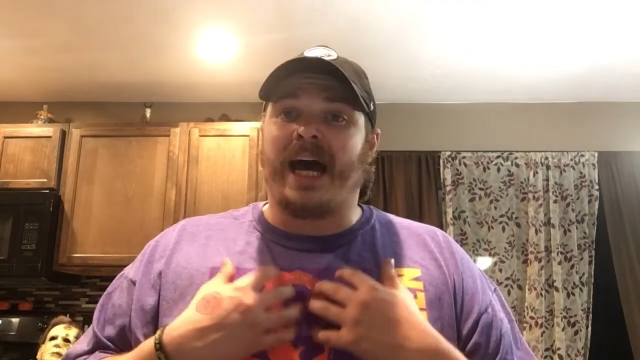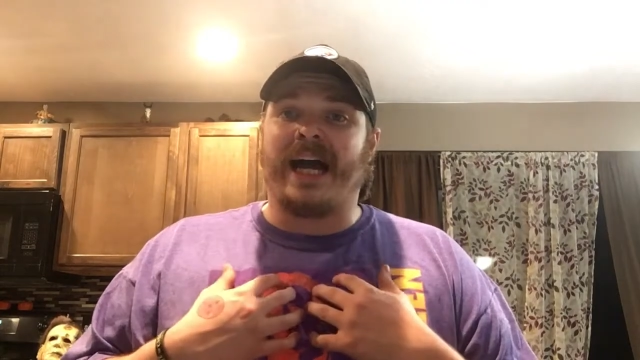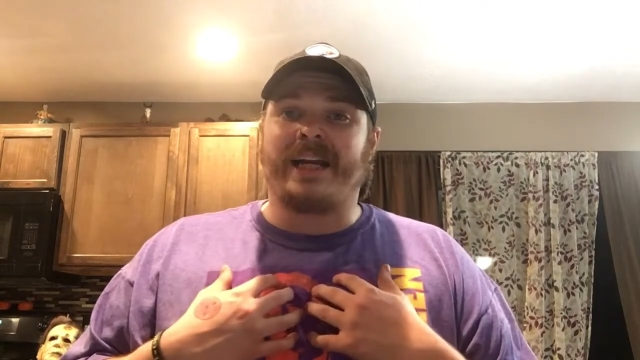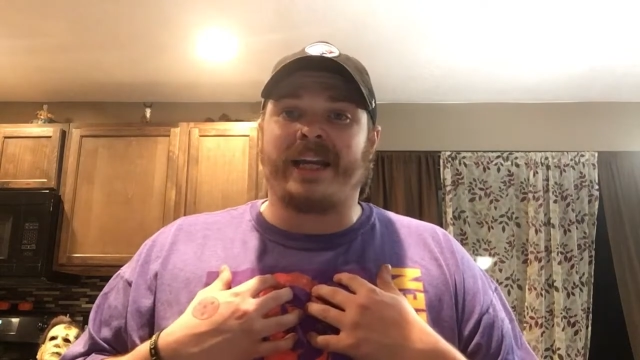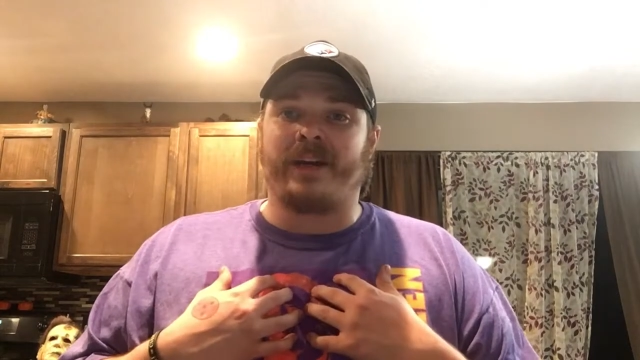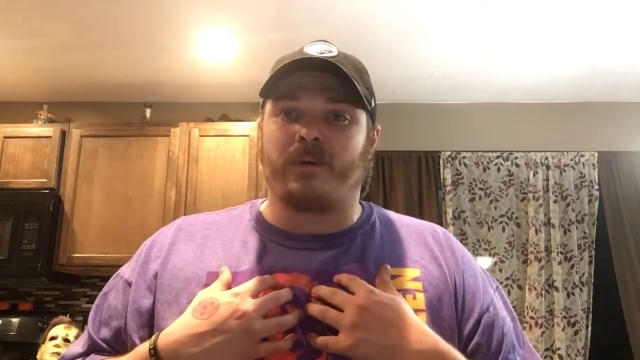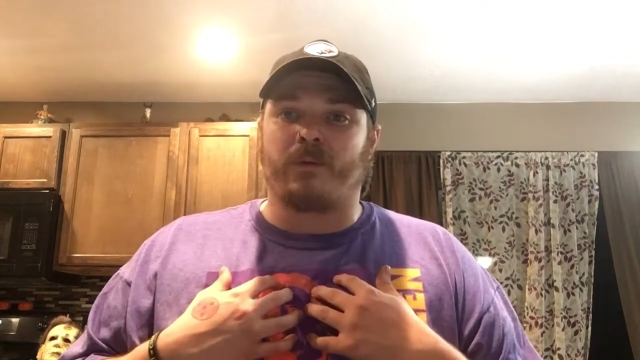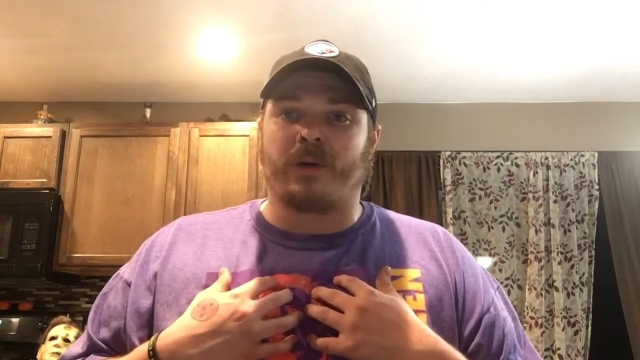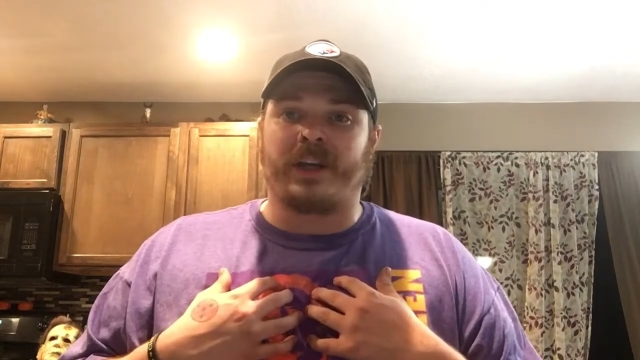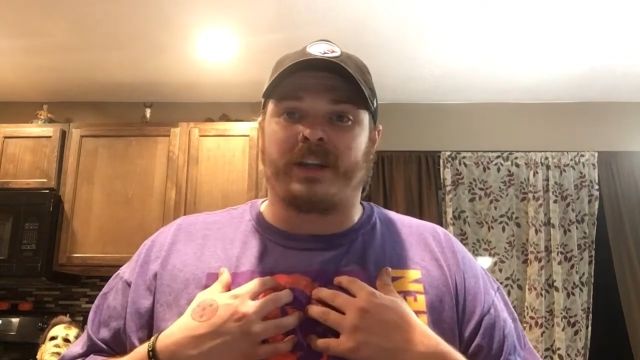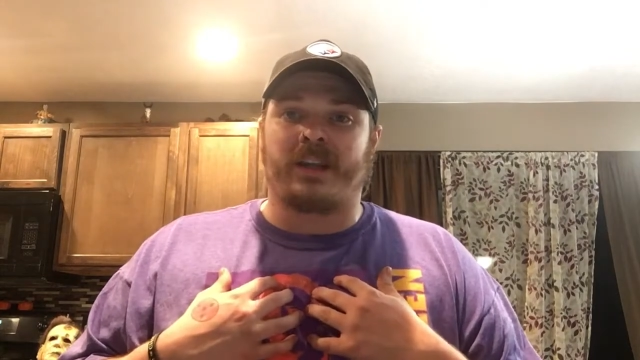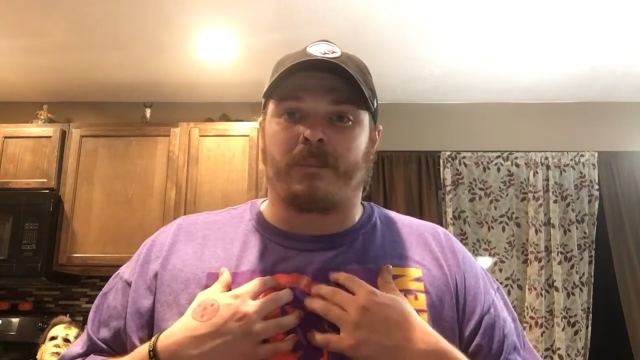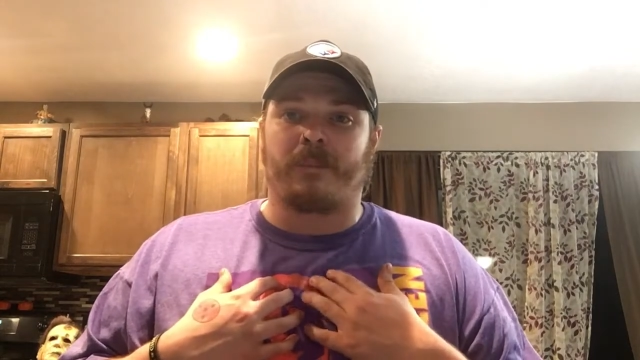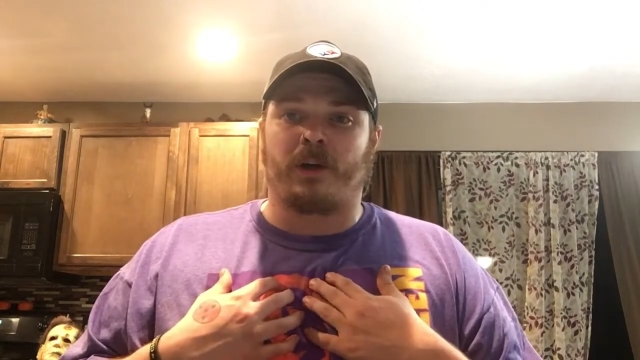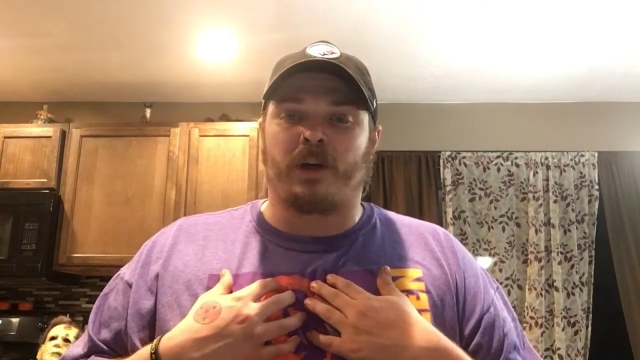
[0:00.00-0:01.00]
I didn't
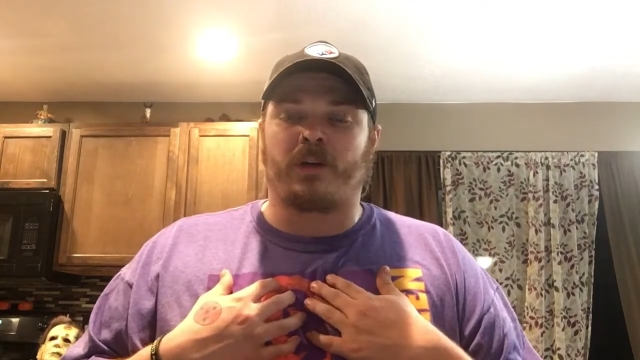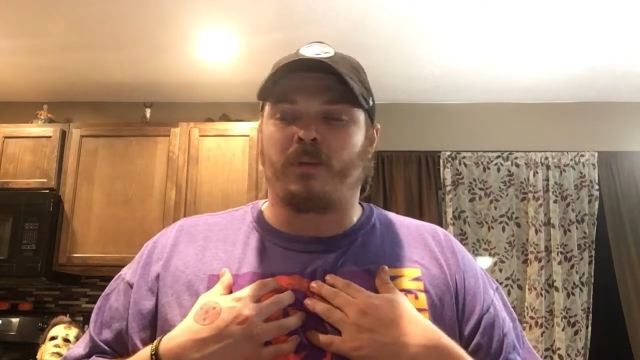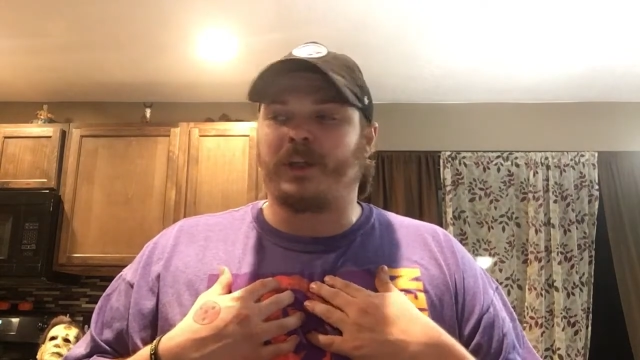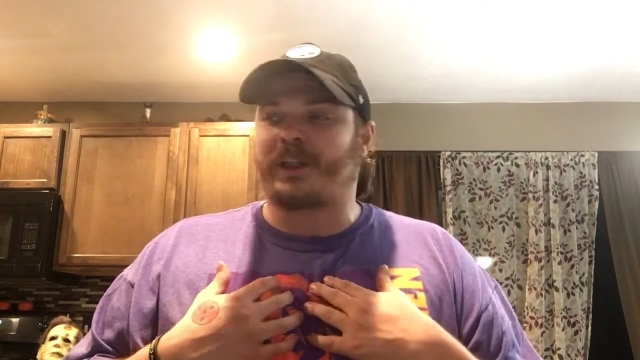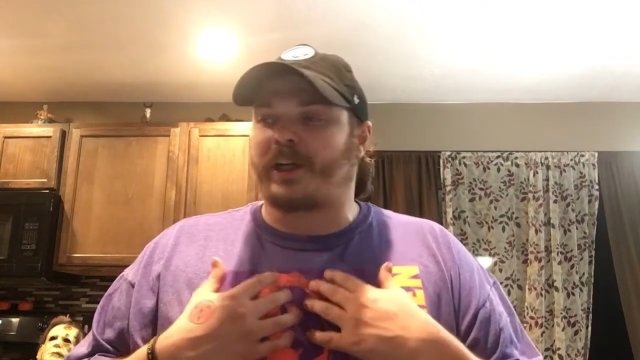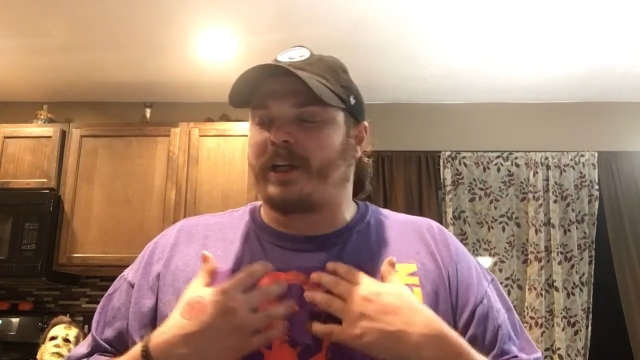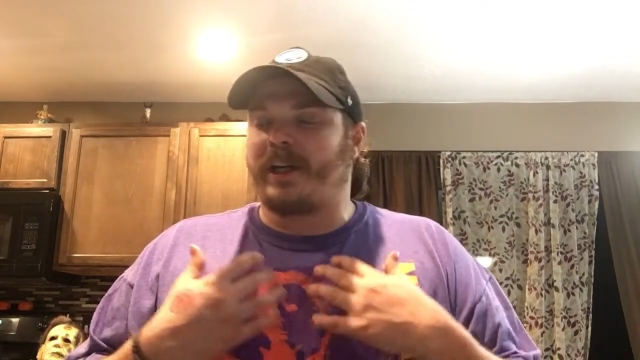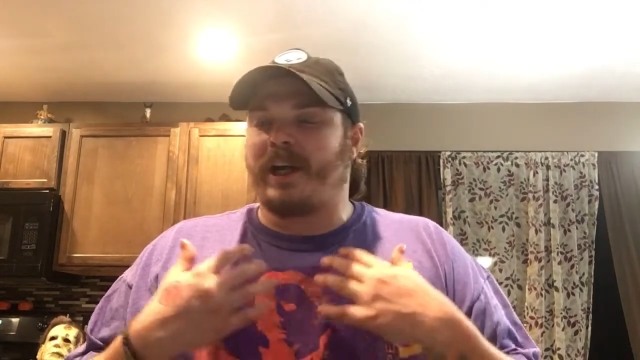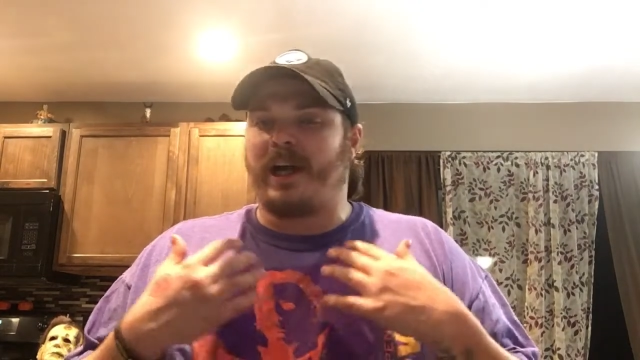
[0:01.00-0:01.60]
read the book, which